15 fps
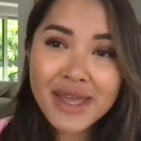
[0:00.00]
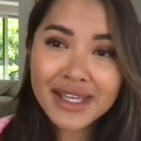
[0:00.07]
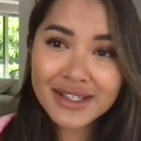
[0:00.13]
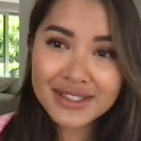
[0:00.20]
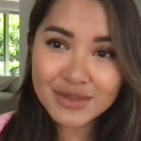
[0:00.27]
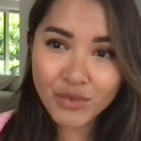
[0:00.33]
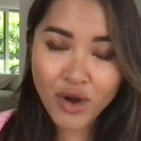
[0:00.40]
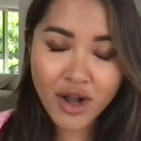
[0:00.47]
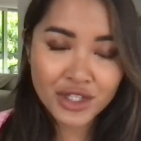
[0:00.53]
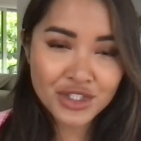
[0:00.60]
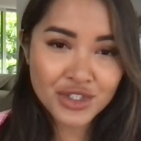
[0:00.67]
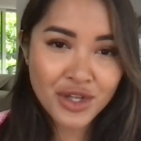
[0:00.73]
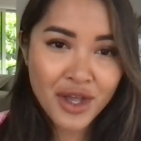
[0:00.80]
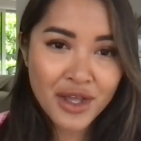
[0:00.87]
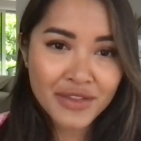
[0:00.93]
make us
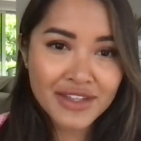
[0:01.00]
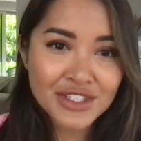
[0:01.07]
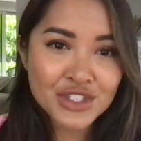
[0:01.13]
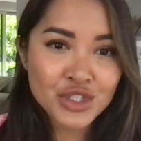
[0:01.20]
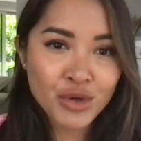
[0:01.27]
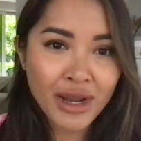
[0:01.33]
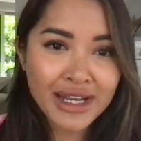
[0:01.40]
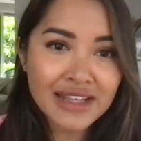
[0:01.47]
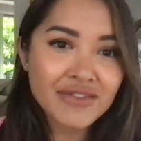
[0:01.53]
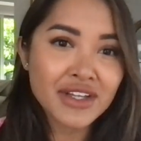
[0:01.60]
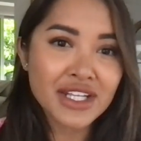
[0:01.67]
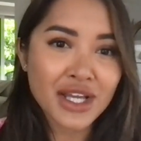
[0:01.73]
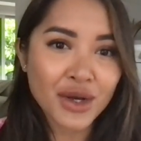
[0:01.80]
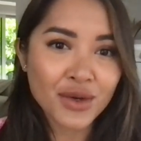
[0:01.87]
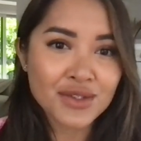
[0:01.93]
watch these training
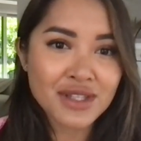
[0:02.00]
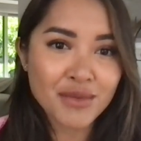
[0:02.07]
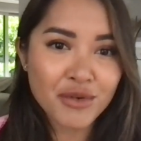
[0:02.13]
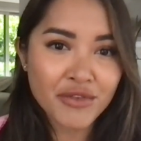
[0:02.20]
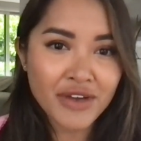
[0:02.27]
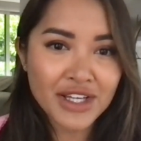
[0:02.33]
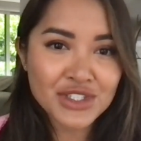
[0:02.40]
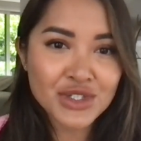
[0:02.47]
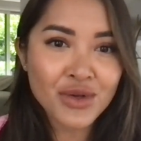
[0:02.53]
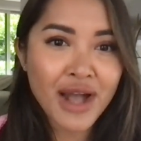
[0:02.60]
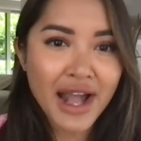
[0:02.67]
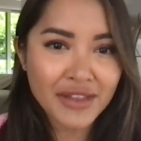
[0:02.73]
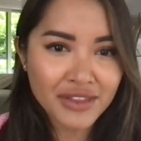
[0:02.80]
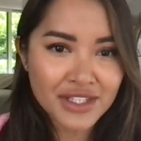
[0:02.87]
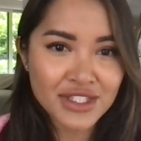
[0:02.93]
videos of professional
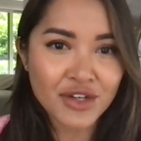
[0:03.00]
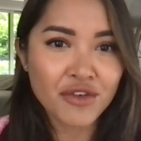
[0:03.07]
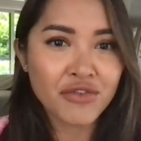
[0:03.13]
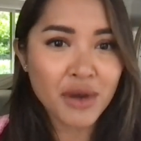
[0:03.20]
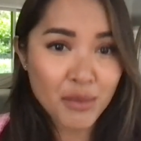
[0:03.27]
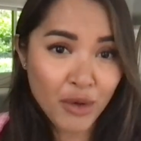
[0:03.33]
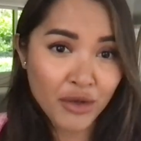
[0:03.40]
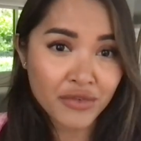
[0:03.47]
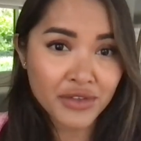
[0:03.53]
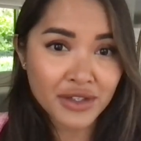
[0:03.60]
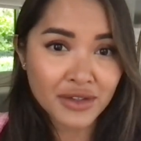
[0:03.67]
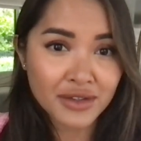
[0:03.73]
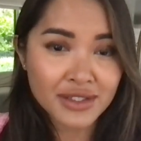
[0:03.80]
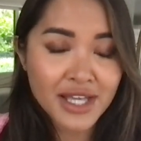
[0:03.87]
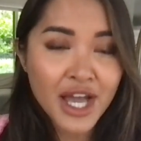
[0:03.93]
athletes on a football
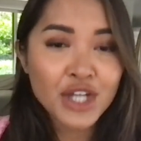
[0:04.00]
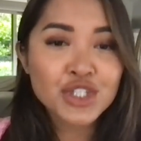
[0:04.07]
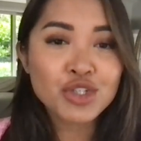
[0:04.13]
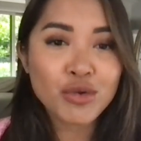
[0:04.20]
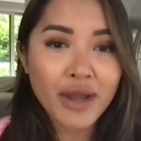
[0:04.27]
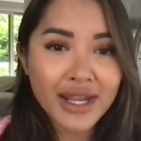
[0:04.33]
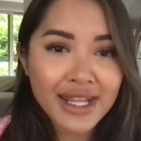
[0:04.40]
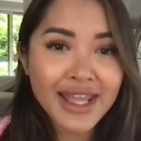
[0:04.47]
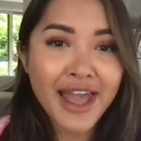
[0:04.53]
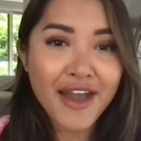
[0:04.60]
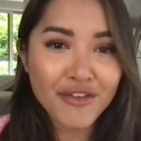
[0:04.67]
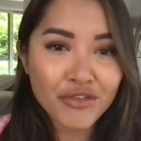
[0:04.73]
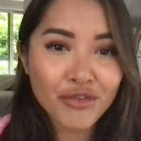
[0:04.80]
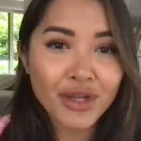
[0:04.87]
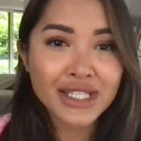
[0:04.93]
field training
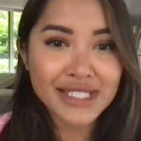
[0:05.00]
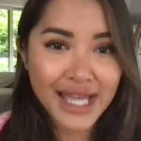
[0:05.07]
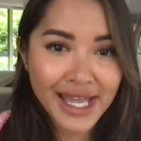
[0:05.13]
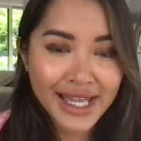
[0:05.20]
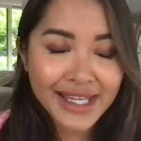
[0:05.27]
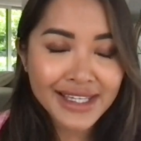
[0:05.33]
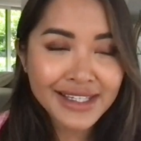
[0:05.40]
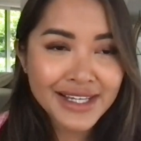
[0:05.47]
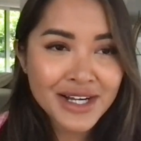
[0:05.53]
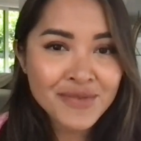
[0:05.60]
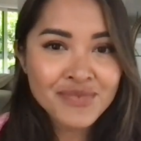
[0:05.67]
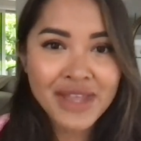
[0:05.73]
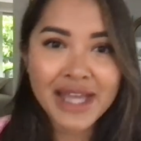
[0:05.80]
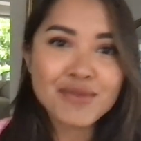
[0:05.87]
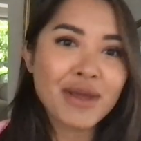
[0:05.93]
every day
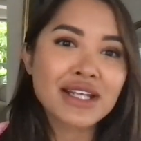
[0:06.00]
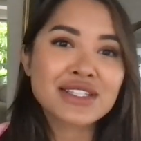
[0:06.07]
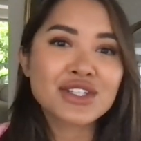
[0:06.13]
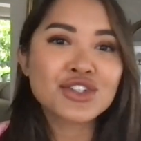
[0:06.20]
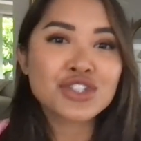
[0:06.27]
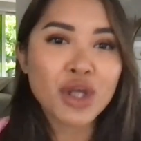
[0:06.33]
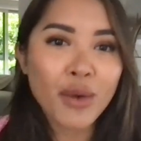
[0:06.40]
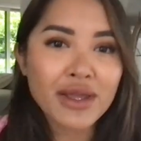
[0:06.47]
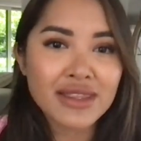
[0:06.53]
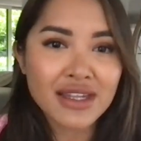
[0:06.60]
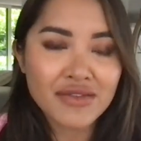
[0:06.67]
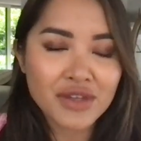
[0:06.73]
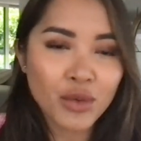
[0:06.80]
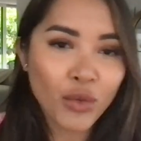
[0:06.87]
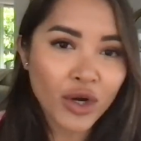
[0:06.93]
and basically showing that
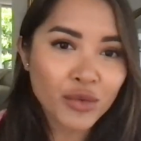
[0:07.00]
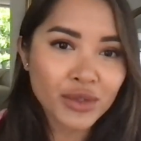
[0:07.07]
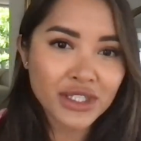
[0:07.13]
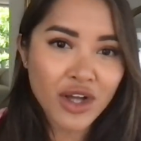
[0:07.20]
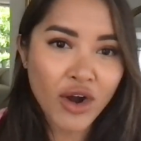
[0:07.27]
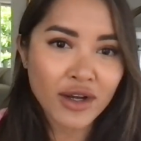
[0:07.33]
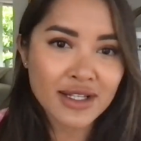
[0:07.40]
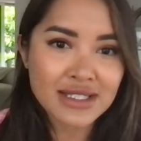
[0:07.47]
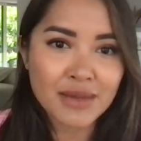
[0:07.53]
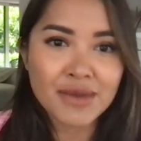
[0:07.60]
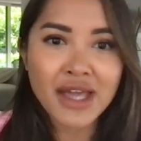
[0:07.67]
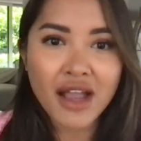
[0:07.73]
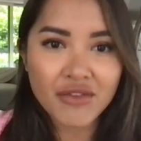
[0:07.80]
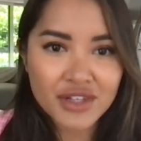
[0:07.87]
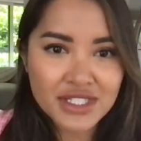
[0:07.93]
if you work really hard at
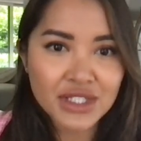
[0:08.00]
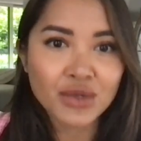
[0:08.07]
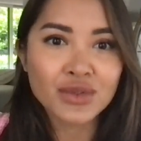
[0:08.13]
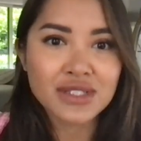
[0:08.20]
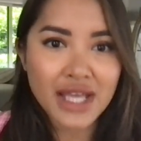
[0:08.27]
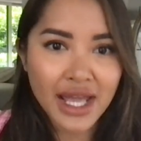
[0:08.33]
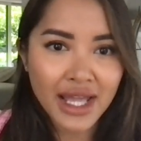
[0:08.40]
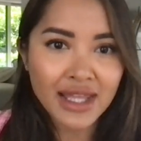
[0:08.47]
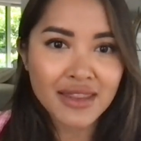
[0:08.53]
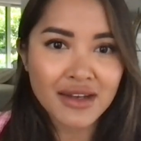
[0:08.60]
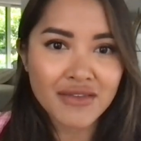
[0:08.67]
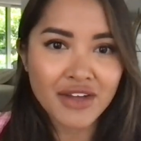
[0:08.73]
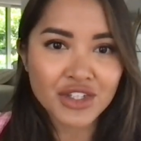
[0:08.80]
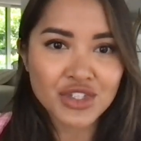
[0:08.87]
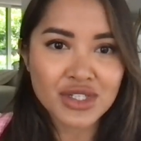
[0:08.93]
something every single day, then
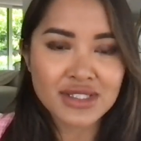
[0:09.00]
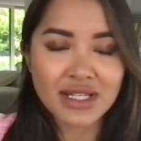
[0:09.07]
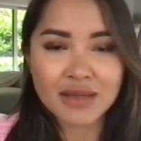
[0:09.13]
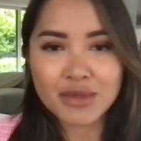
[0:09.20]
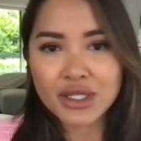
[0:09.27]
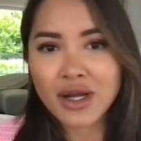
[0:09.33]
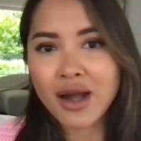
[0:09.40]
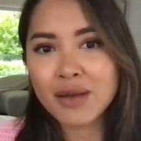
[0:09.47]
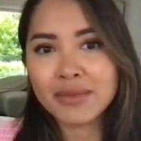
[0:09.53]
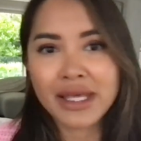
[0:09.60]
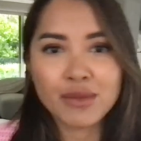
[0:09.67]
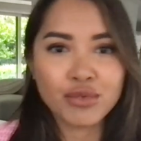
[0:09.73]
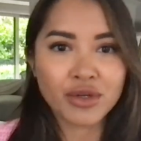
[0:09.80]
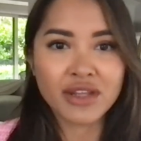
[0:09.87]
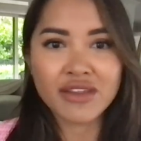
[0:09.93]
eventually it's going to become
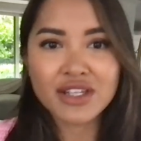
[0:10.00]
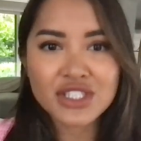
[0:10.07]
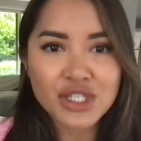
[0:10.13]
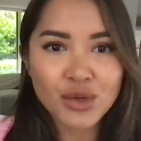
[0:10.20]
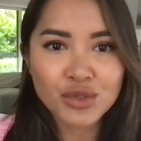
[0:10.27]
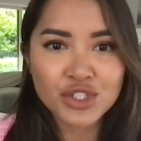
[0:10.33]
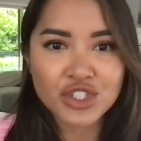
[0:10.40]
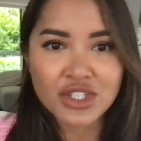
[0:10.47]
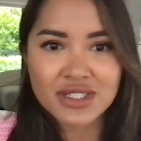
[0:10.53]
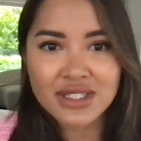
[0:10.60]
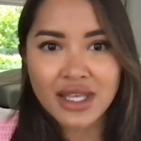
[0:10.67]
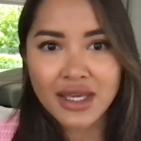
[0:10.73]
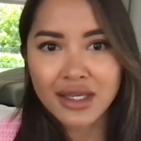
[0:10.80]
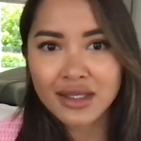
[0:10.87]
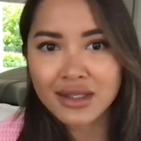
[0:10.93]
like breathing to you to just
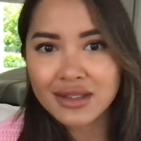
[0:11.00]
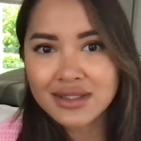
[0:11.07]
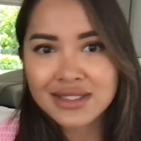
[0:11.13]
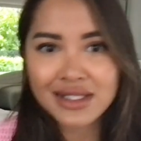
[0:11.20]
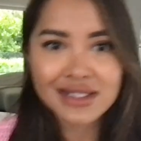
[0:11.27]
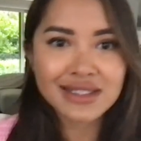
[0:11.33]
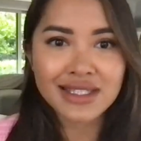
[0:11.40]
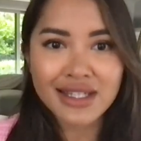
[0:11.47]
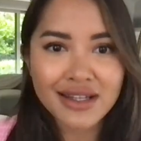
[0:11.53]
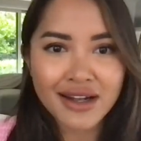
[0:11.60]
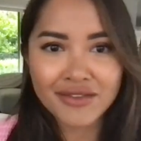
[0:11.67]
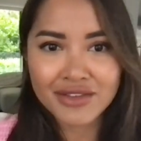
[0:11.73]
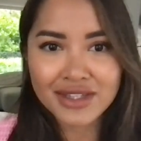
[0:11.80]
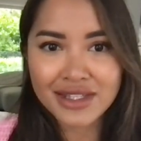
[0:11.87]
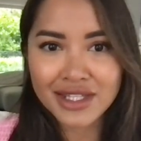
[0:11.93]
like succeed at
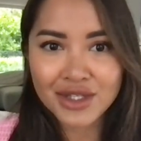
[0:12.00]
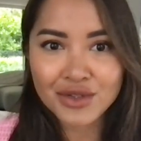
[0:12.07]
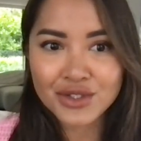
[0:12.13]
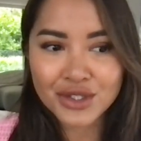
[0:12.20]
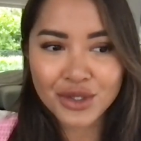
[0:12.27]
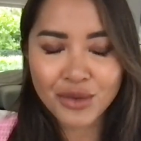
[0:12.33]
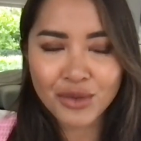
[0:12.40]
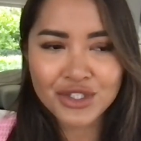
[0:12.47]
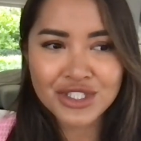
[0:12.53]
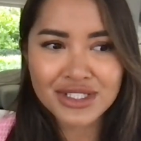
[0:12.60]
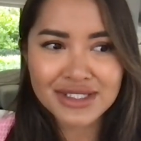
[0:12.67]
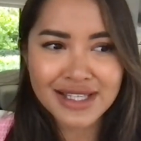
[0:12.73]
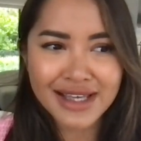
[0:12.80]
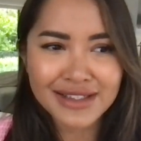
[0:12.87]
everything that you do, which is,